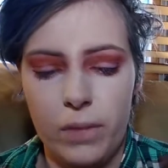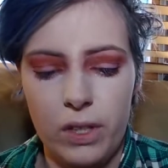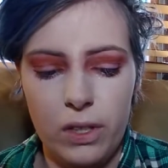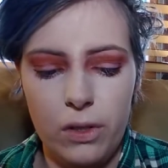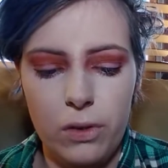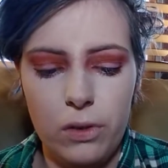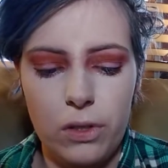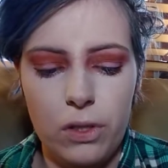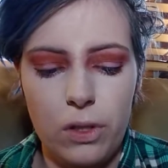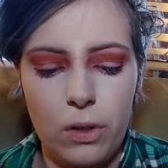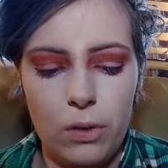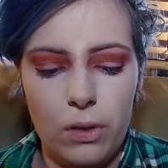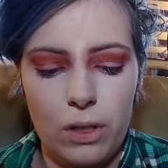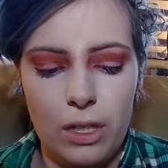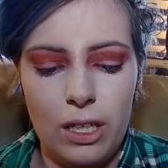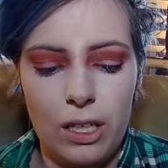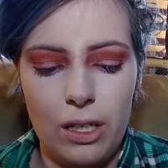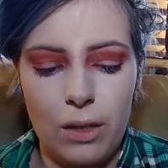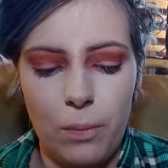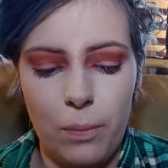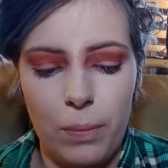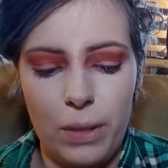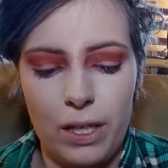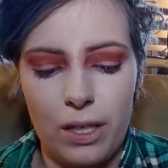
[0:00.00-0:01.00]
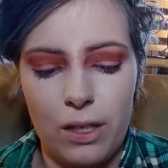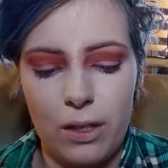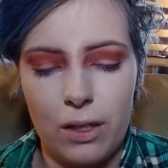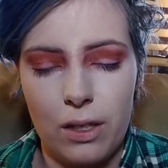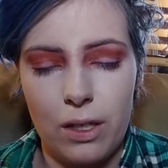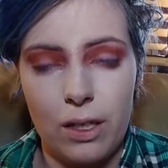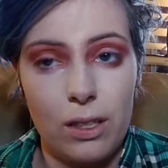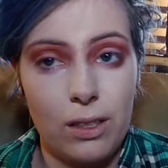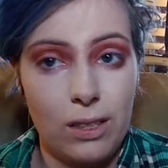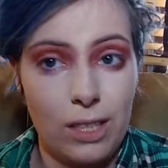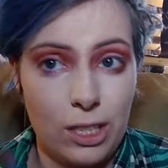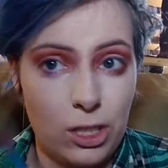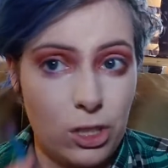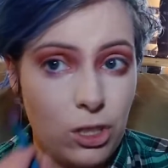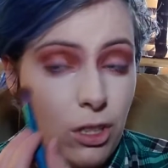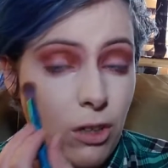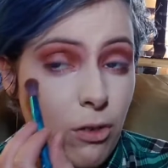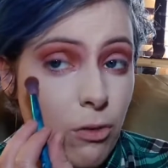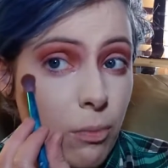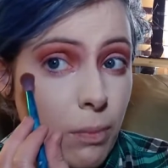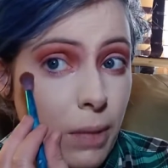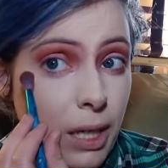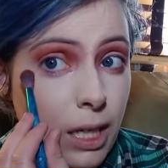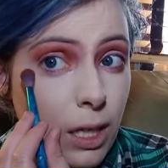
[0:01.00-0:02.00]
You don't need a big collection
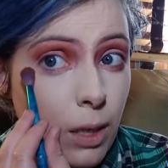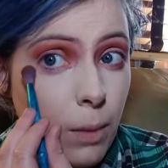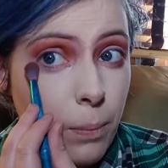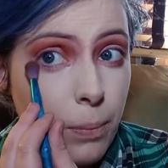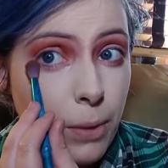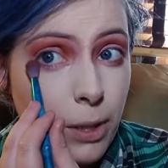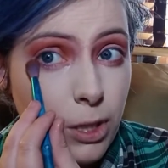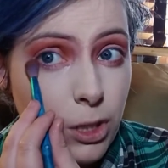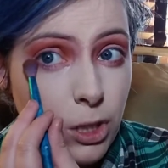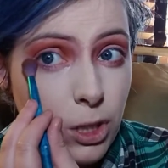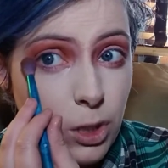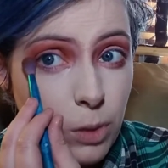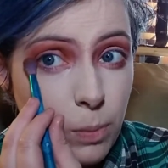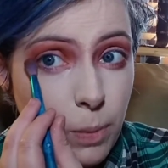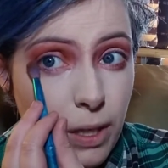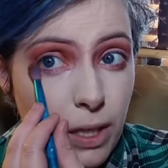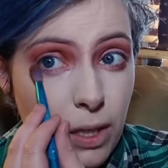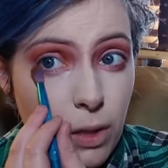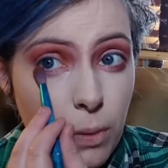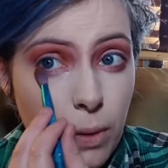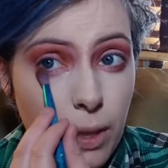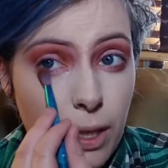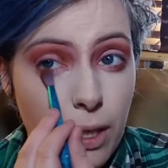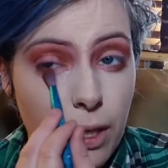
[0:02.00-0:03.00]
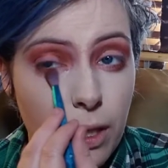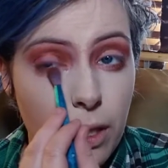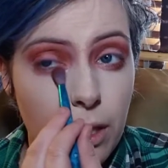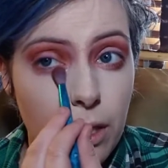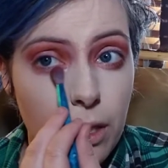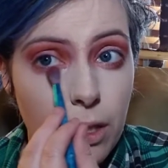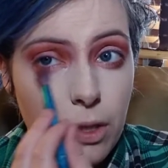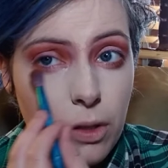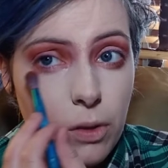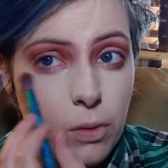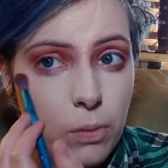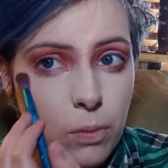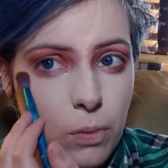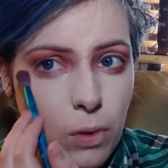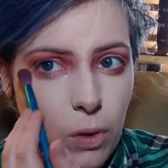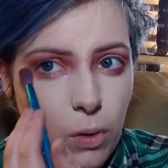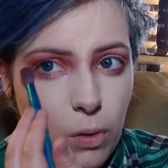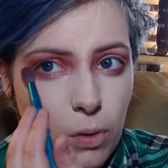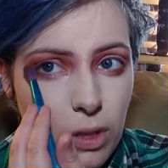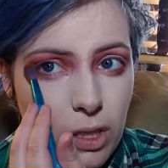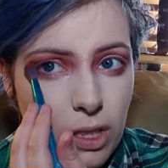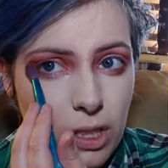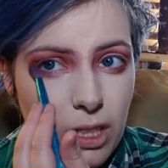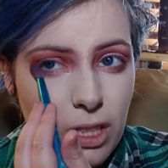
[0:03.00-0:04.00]
of makeup brushes, by the way. You
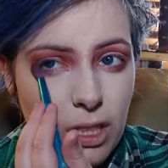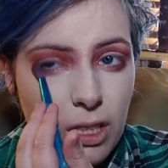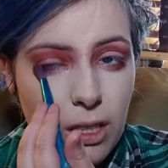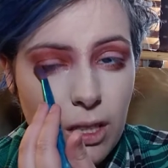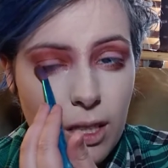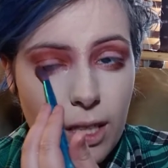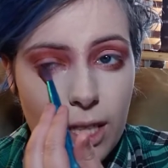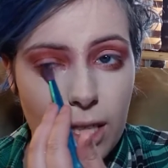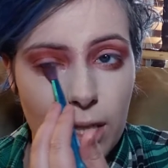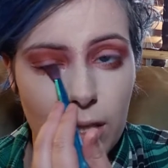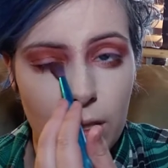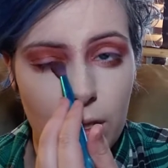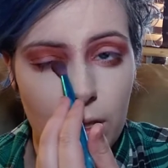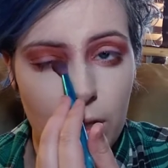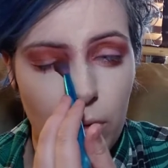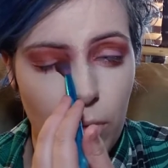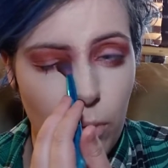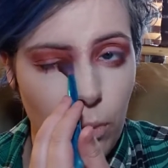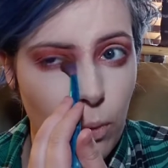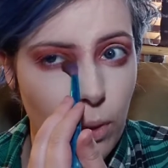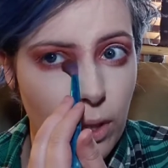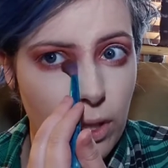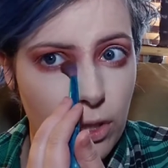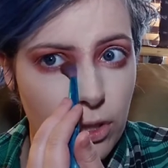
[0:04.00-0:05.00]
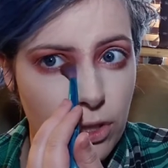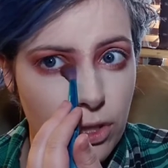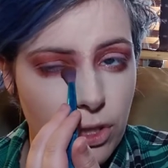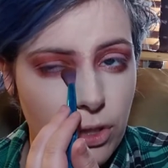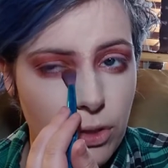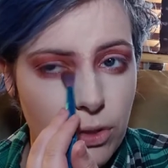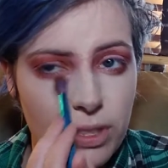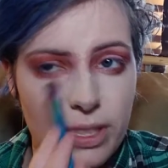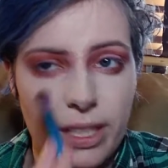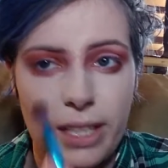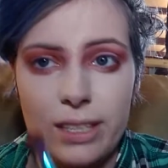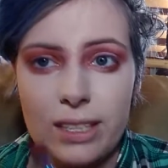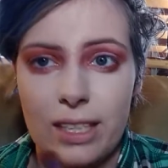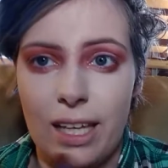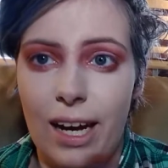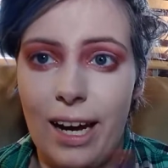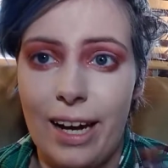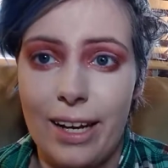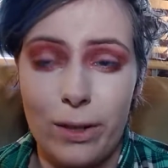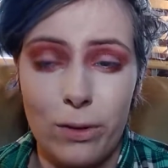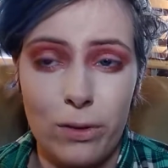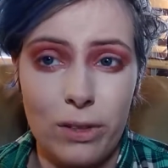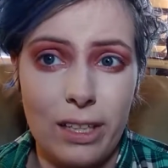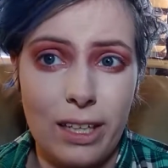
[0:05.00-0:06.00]
only need like one or two sets.
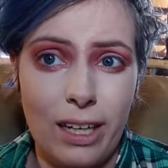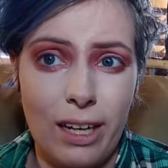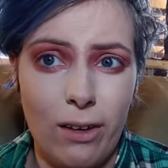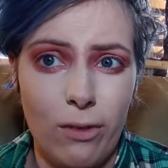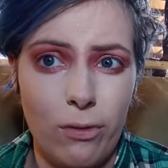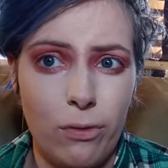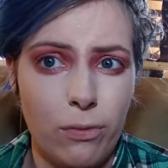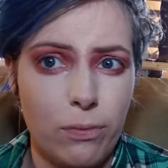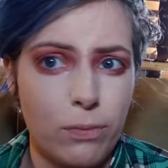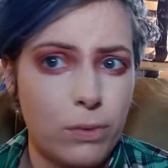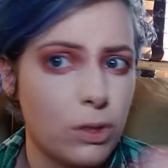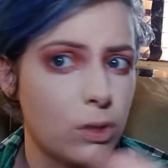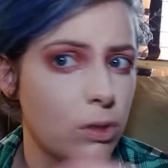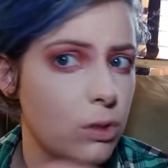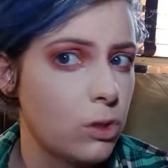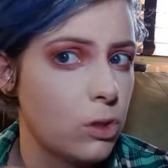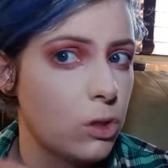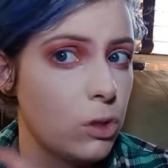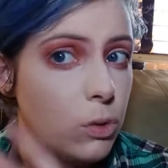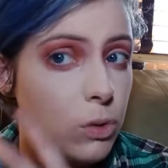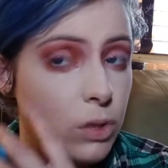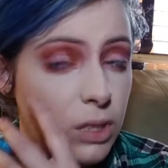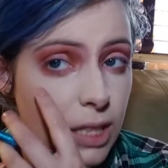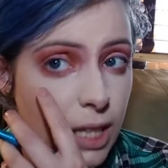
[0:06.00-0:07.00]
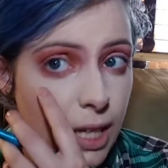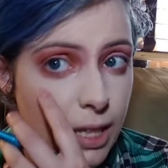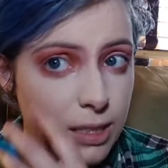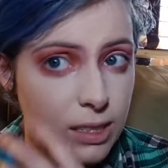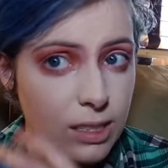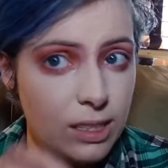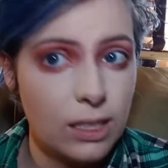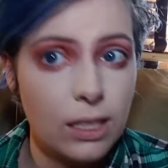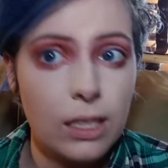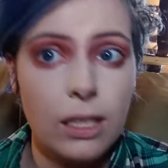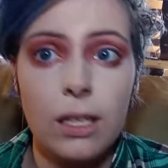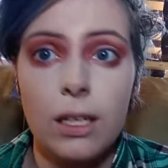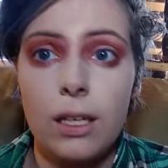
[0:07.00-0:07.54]
I only have two sets.